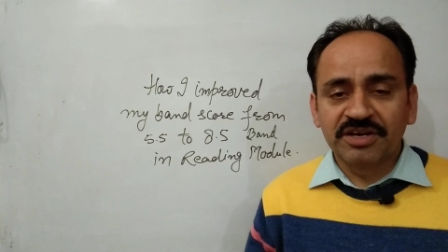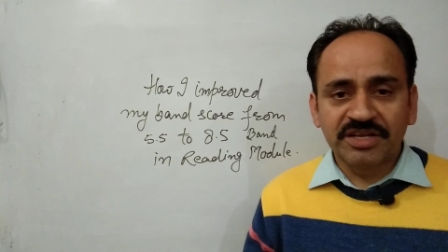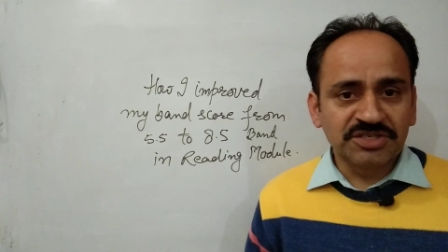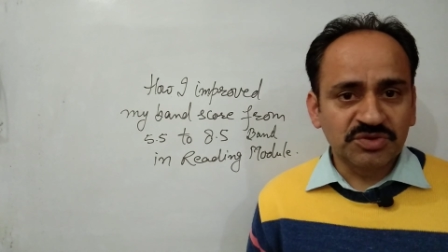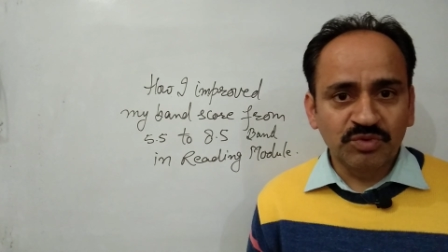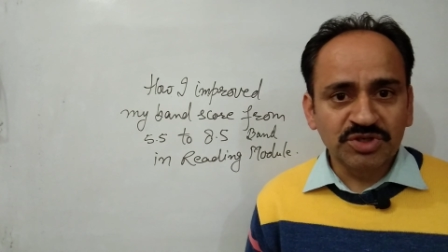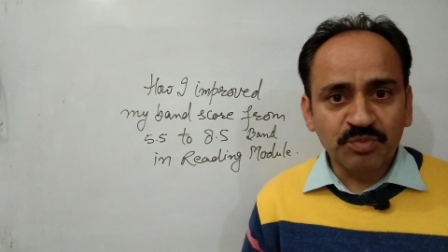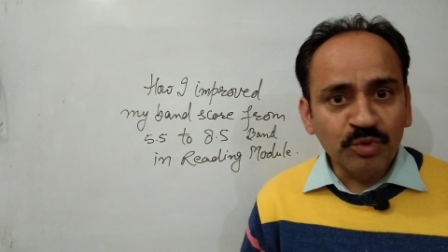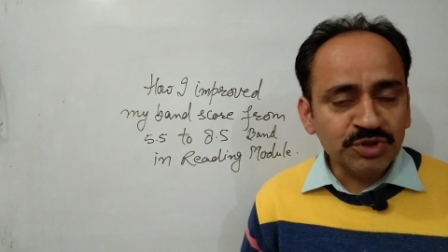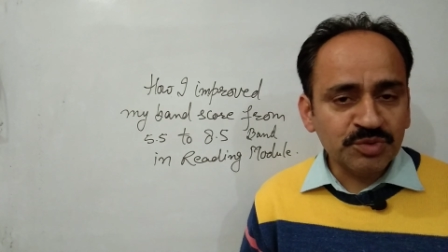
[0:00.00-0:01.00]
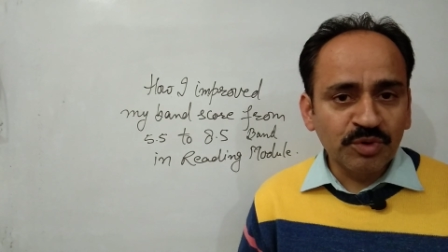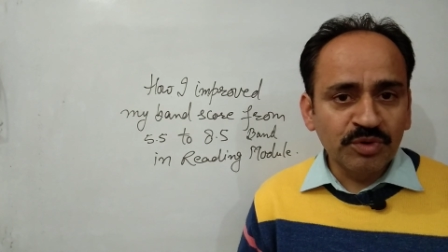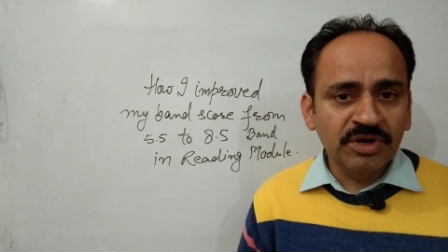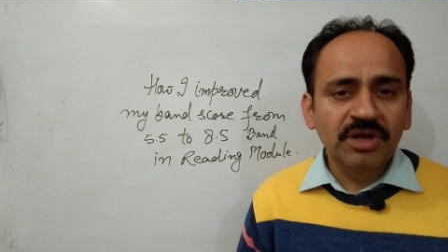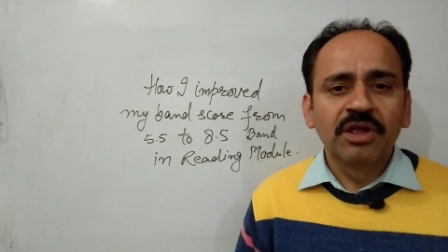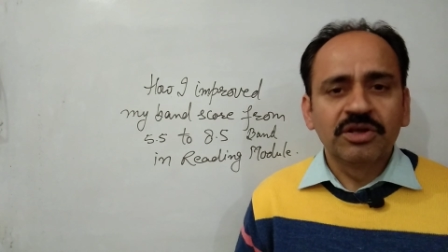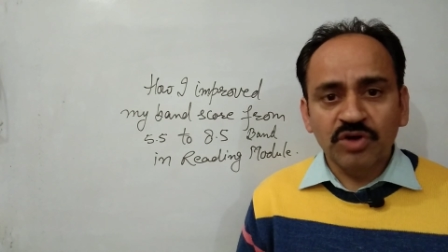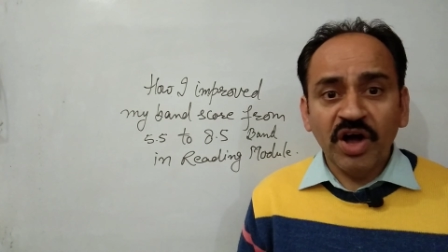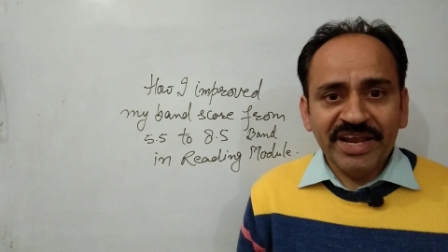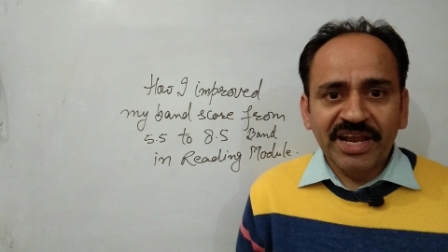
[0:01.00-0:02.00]
test was postponed. So
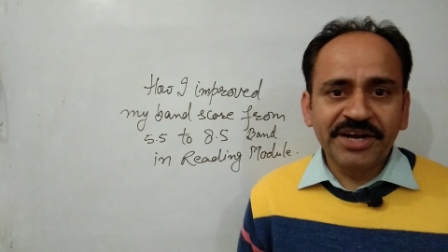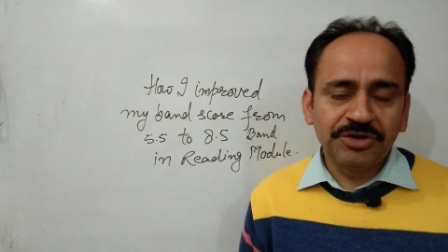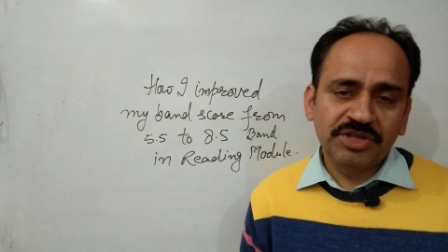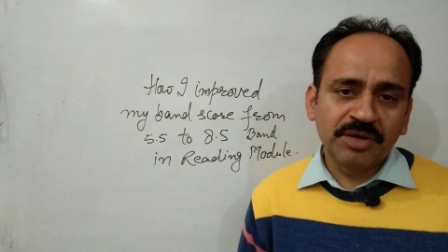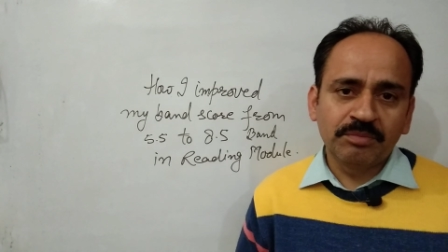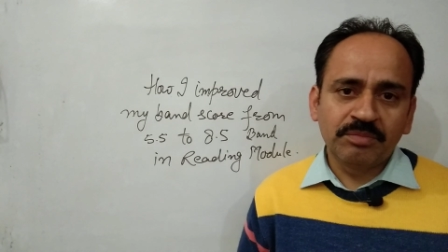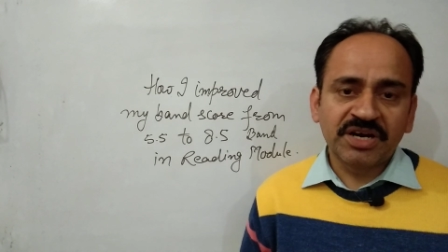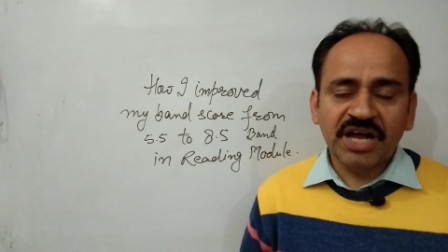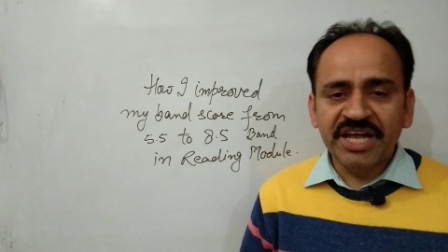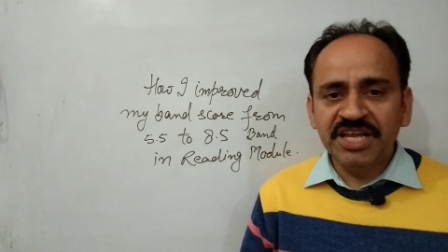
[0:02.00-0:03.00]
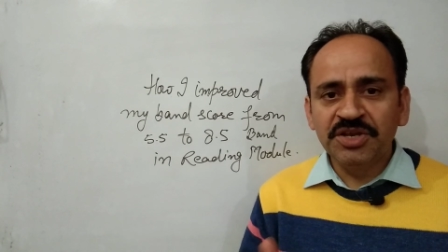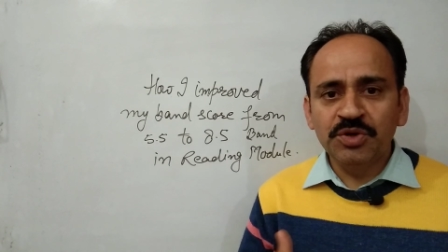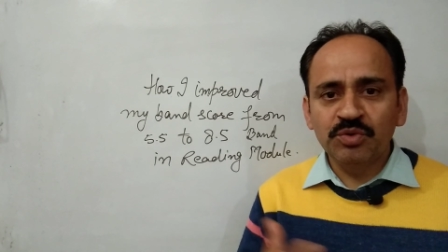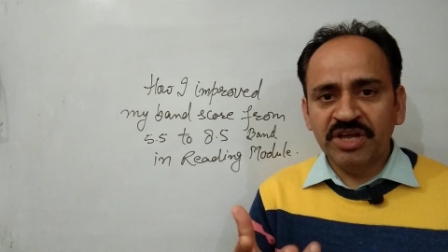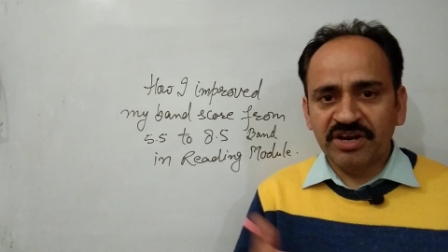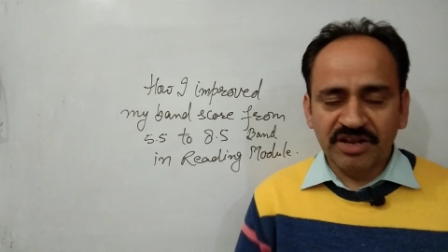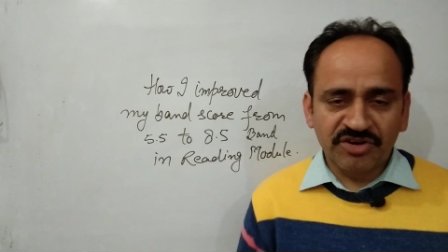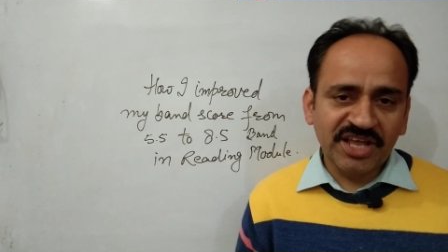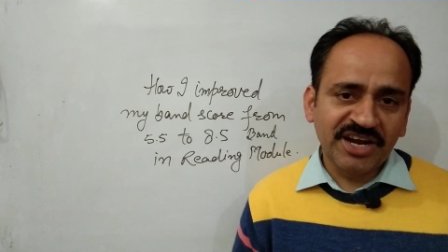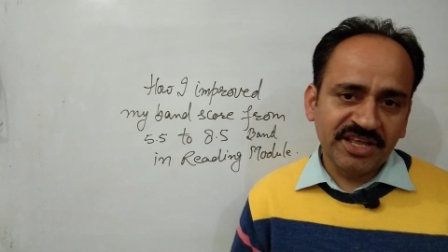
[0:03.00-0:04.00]
I lied to them but I knew the
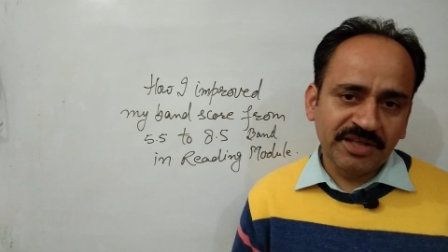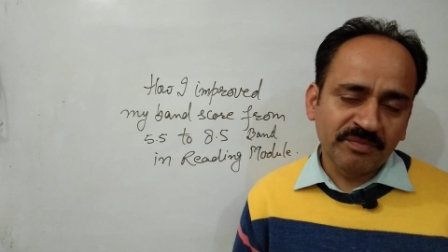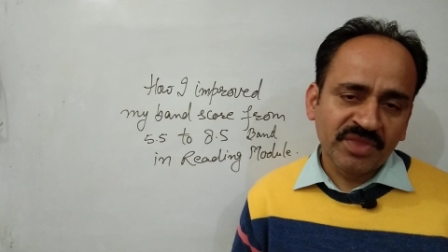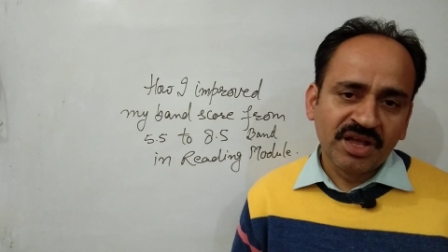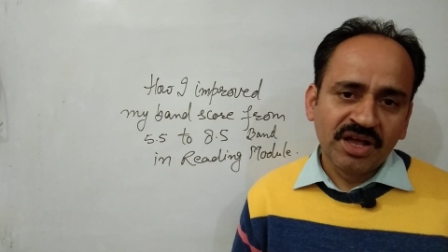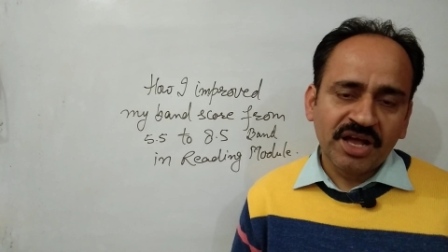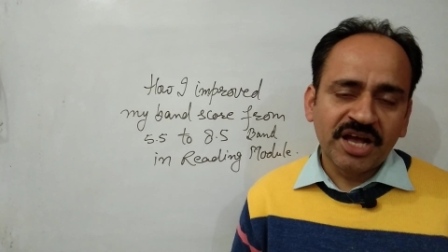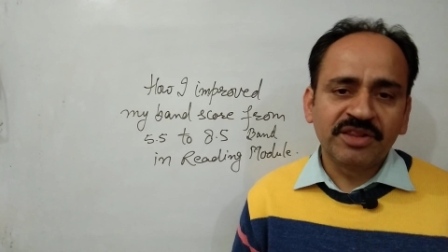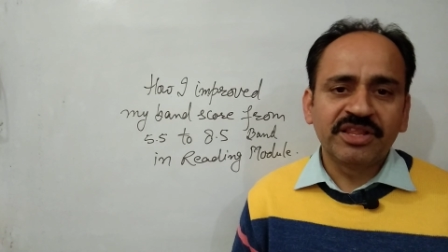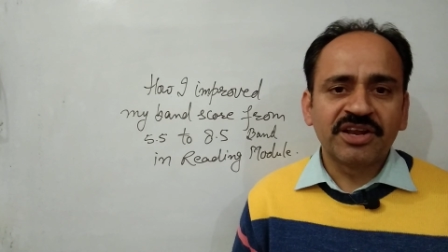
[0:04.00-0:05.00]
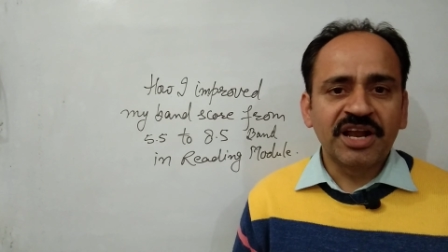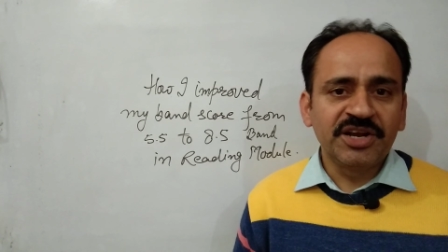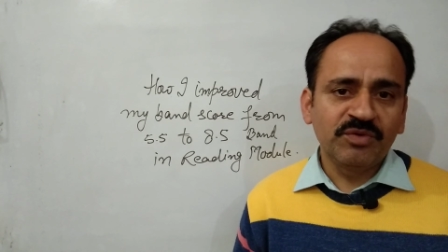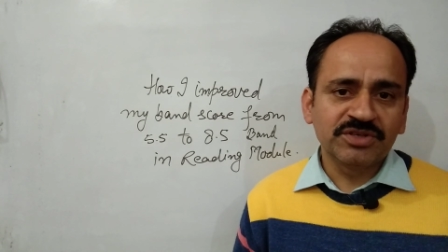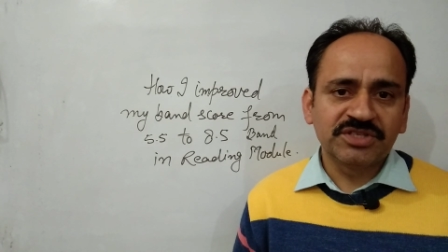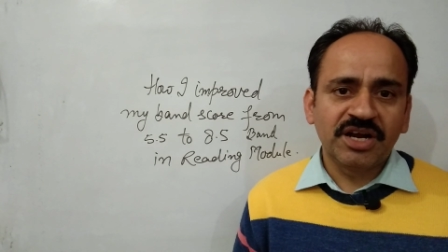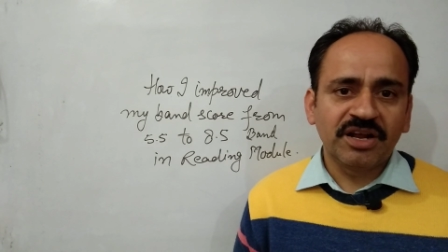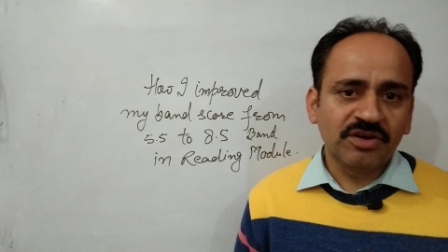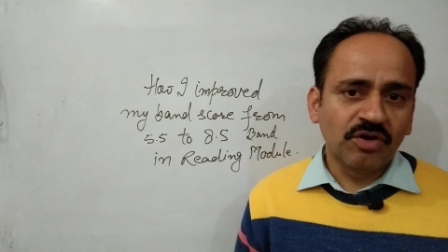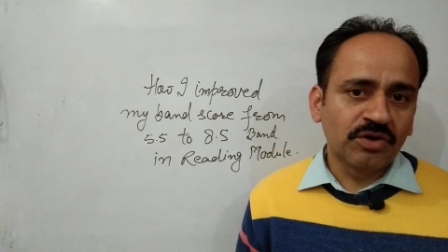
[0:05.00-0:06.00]
reality and the reality was that
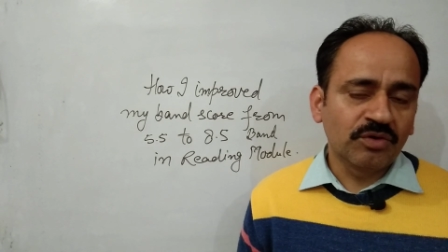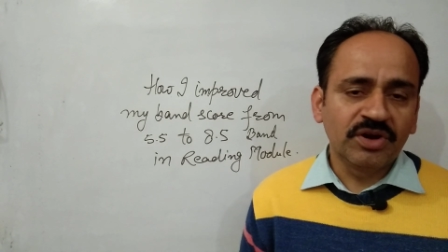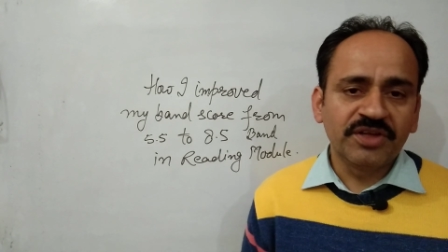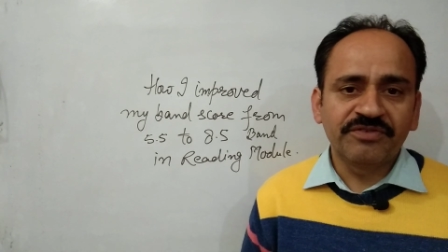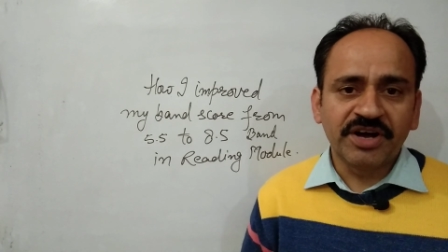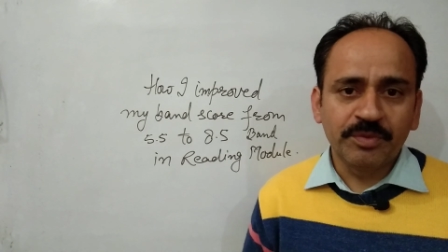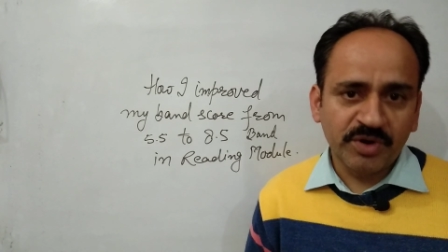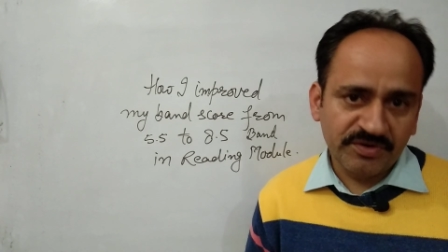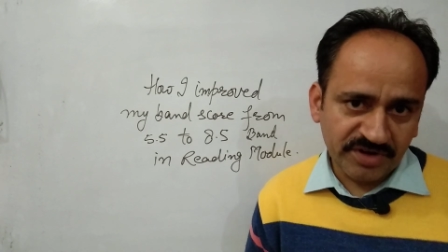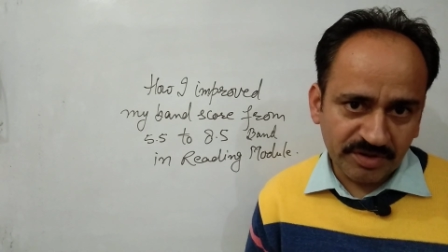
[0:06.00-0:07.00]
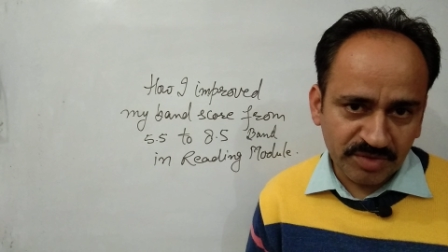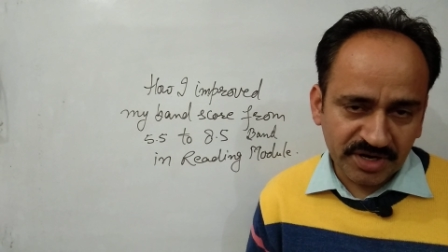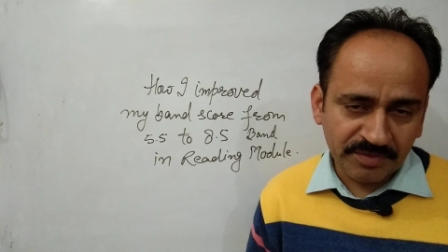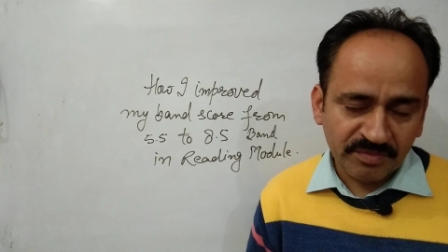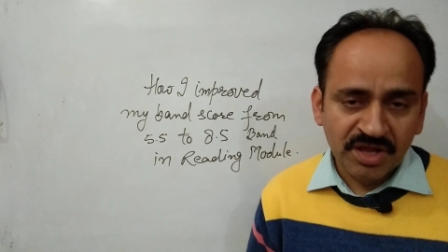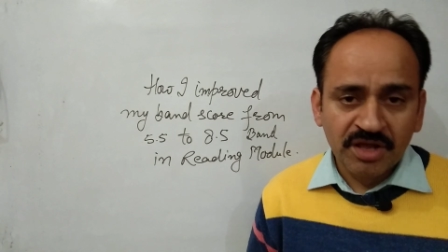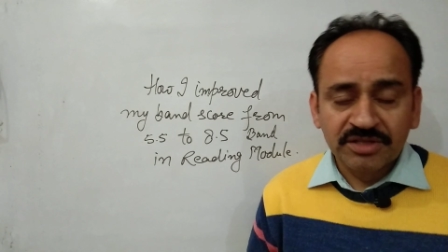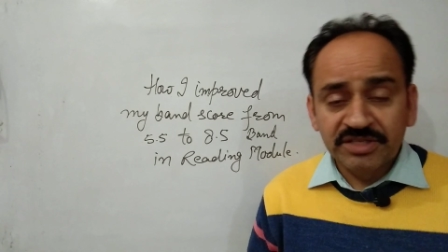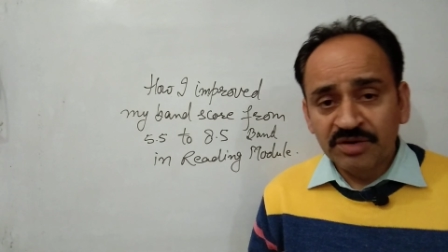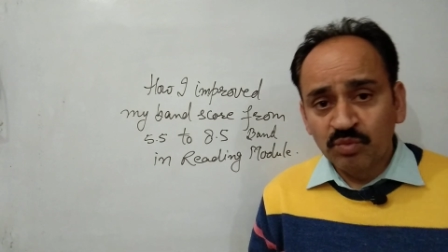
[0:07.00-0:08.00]
I got only 5.5 band.
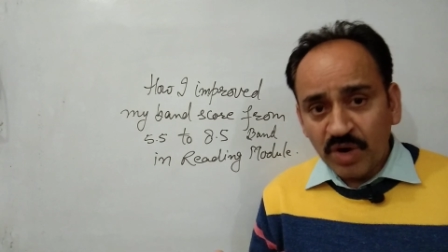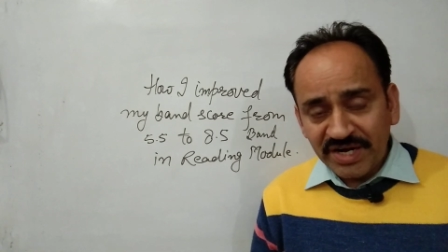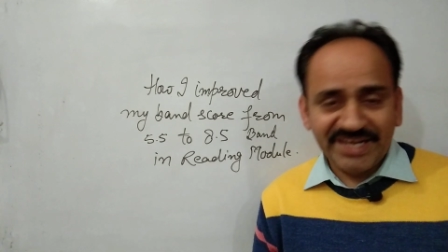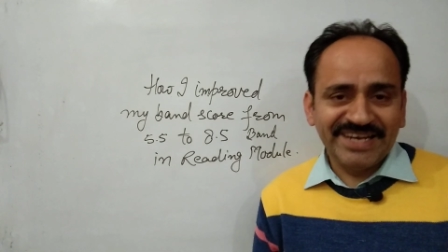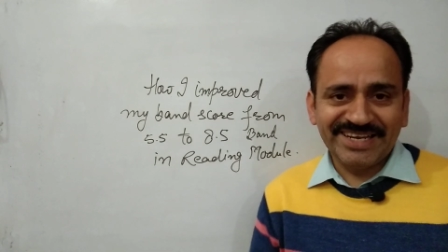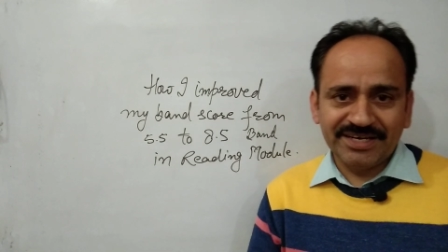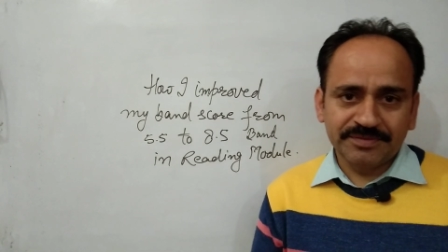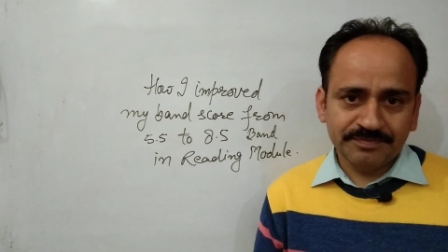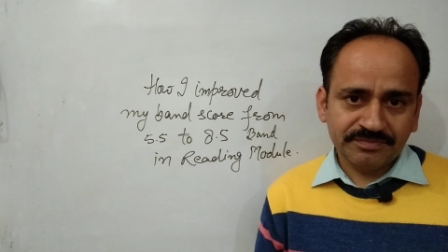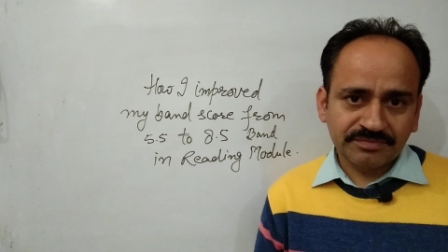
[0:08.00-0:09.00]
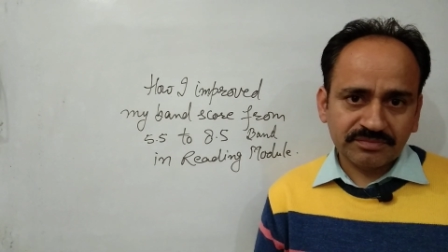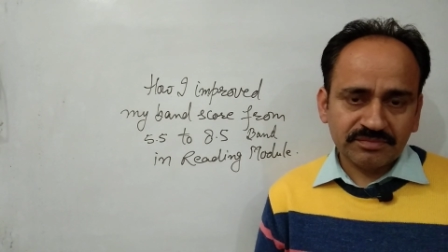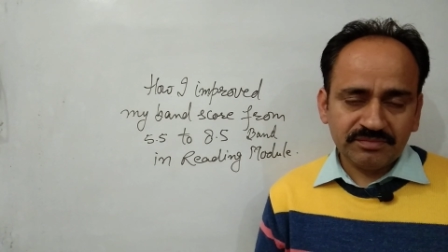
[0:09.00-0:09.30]
Then what I did